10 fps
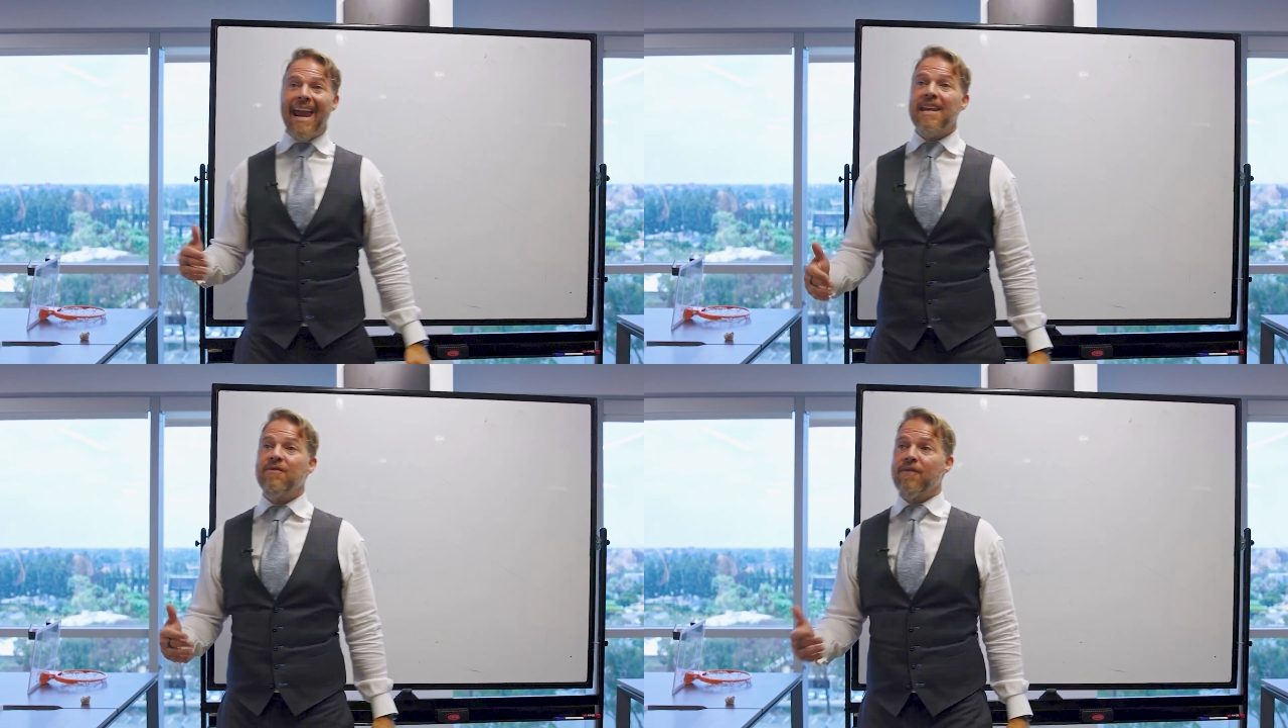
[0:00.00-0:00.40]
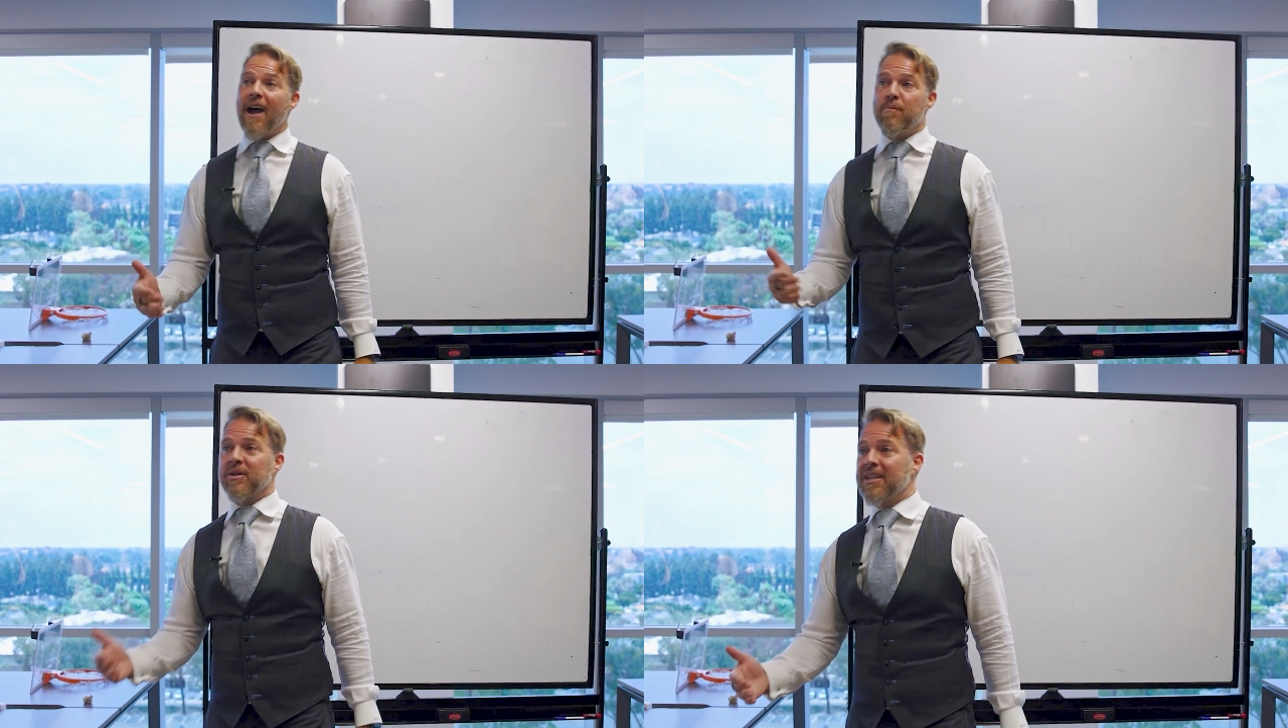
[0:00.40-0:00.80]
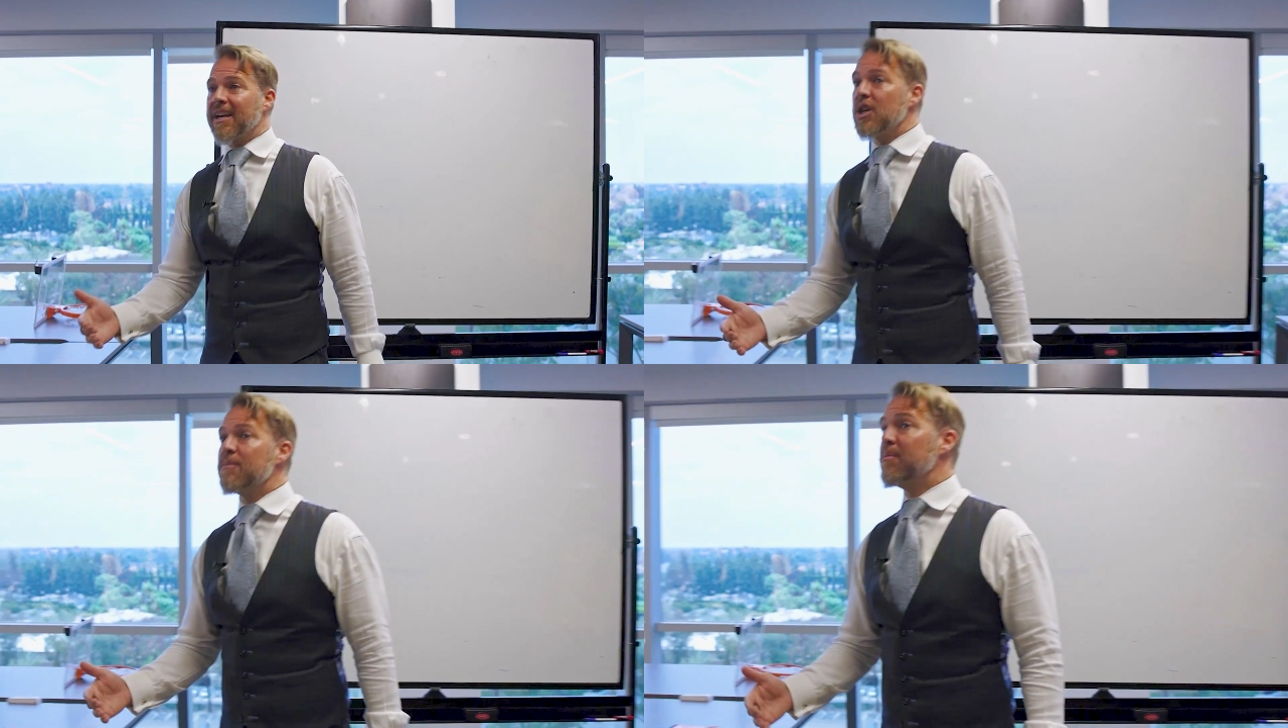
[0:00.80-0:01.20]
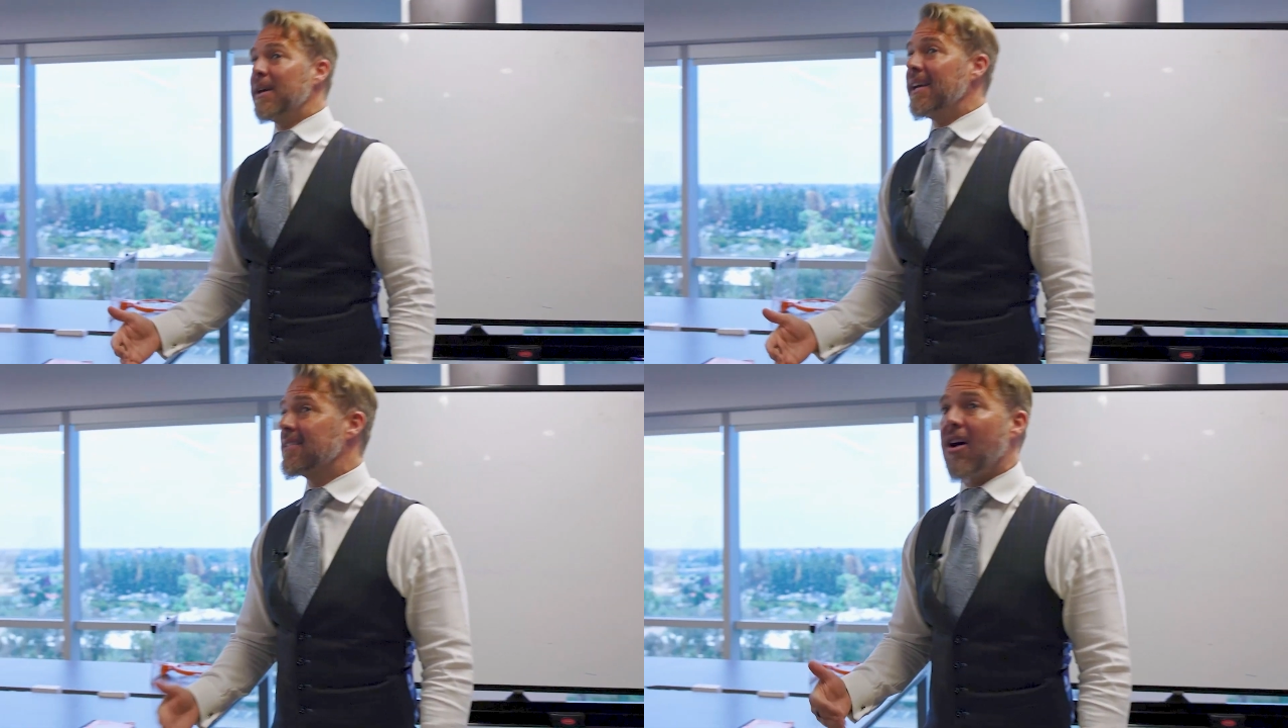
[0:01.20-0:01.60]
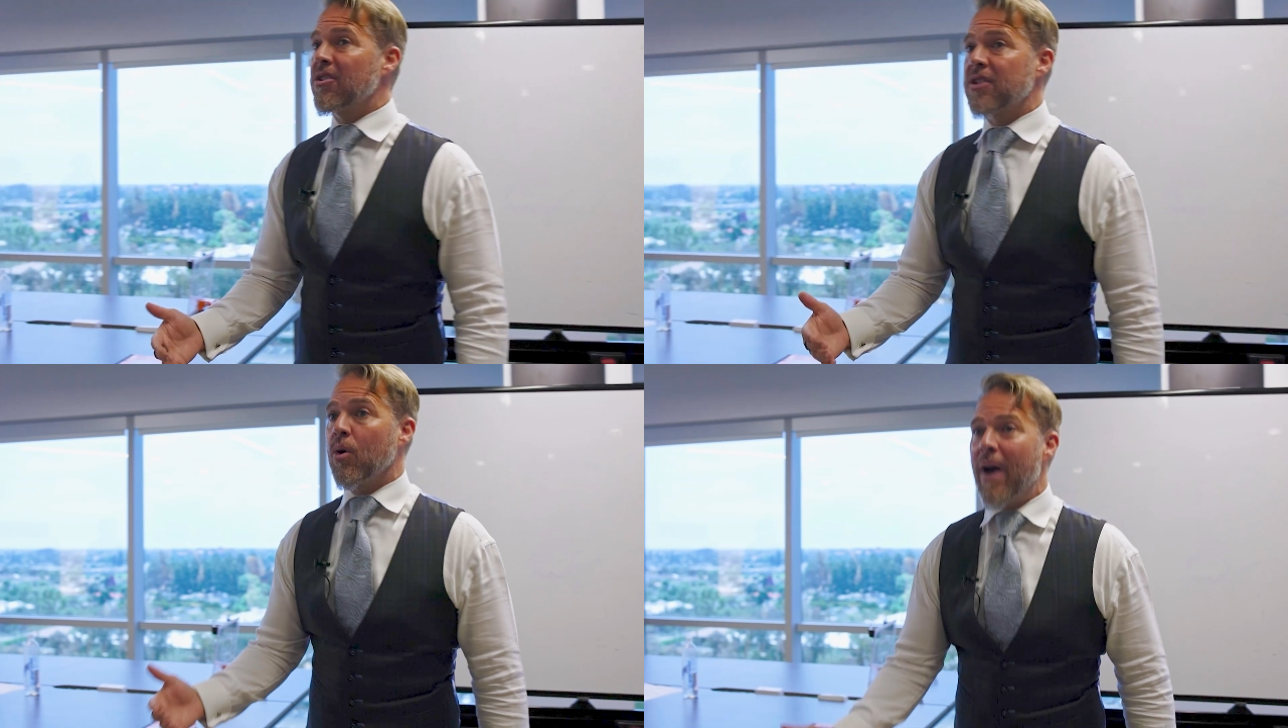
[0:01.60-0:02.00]
85% of human beings
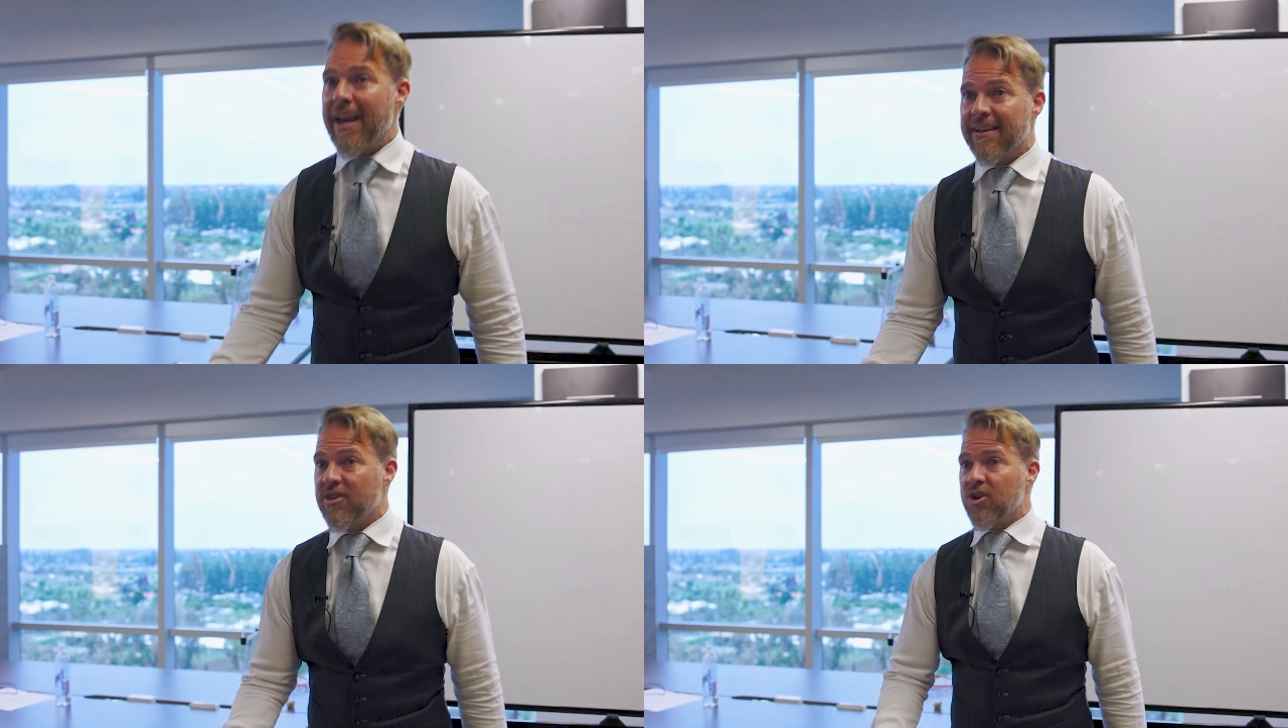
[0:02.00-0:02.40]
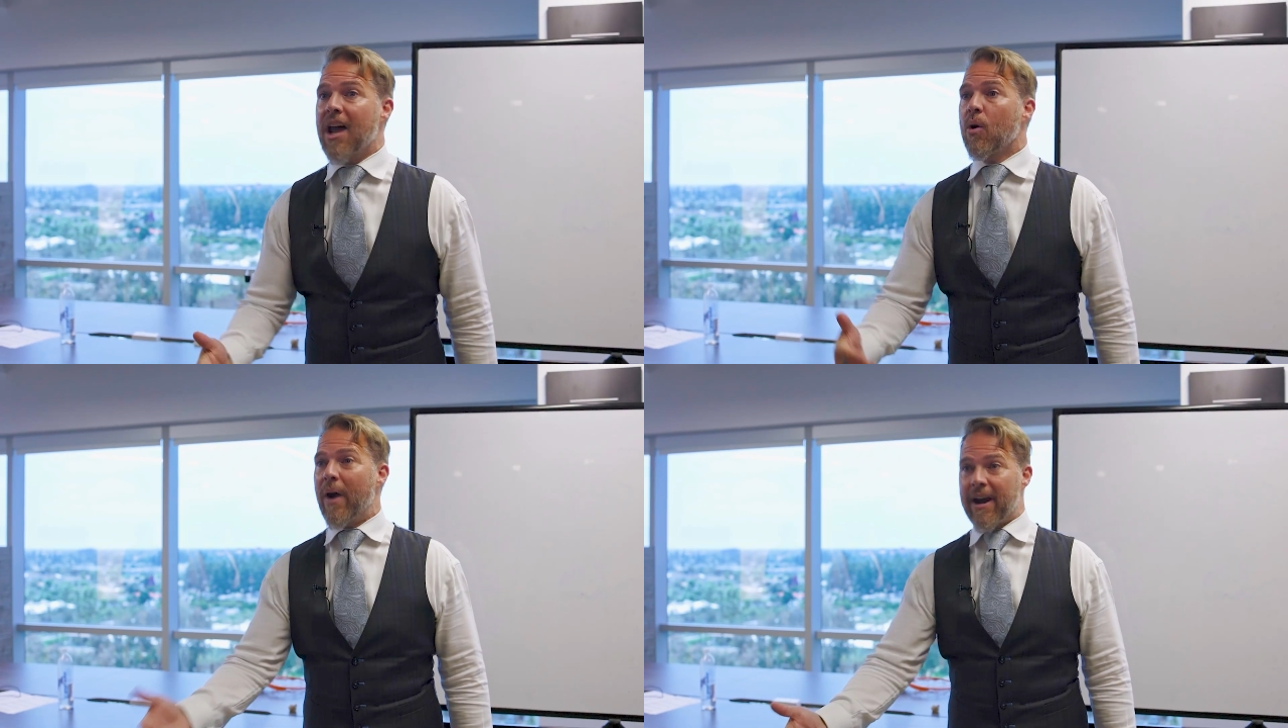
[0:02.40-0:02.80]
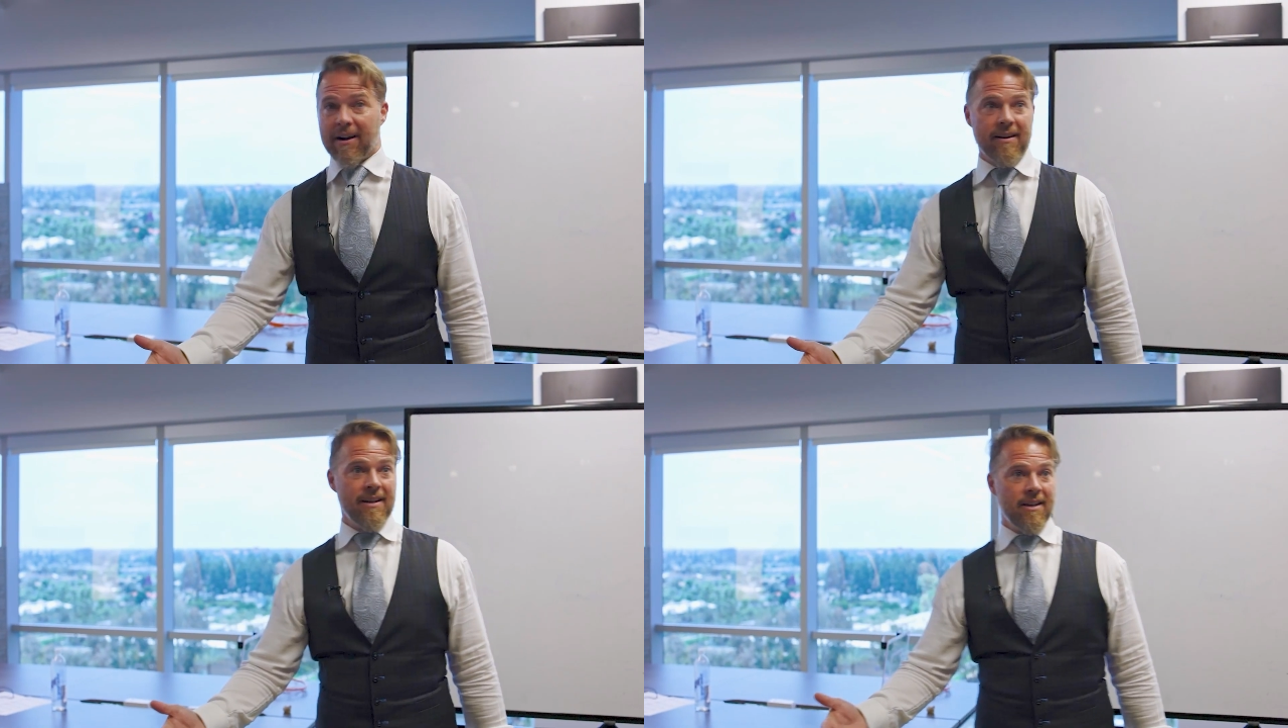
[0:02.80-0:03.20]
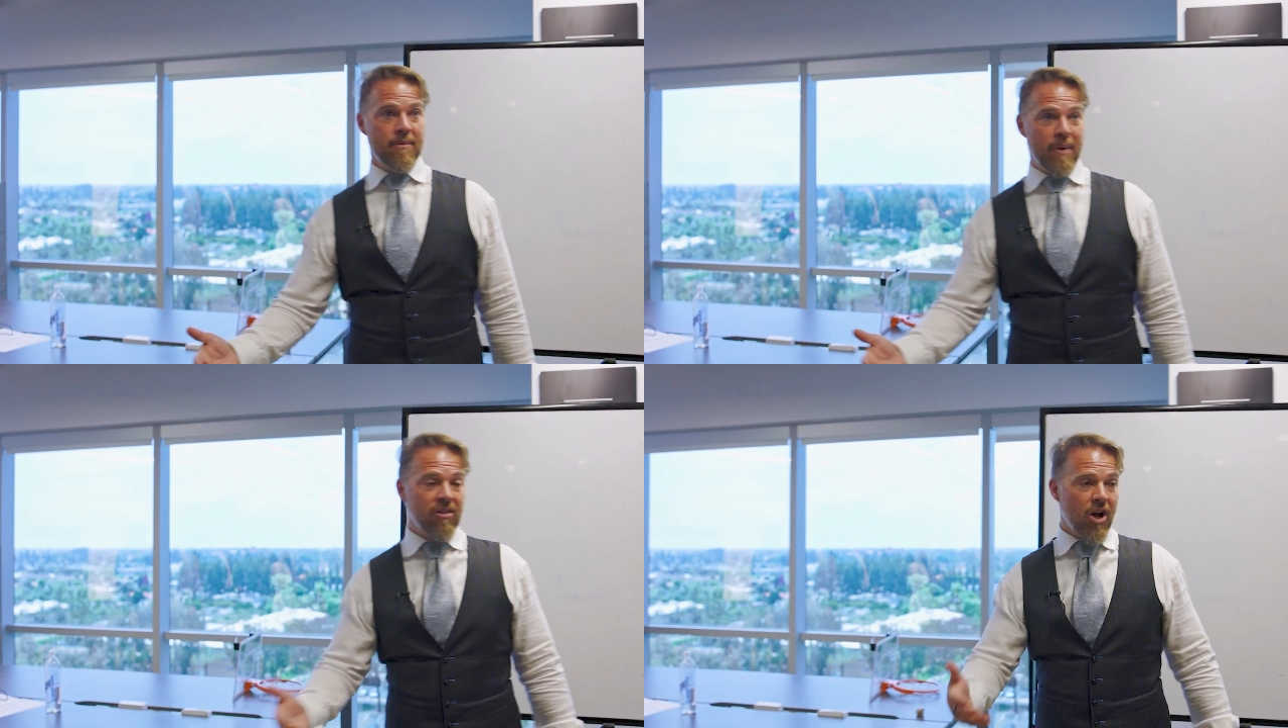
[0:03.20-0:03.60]
aren't awake. They're not aware. Big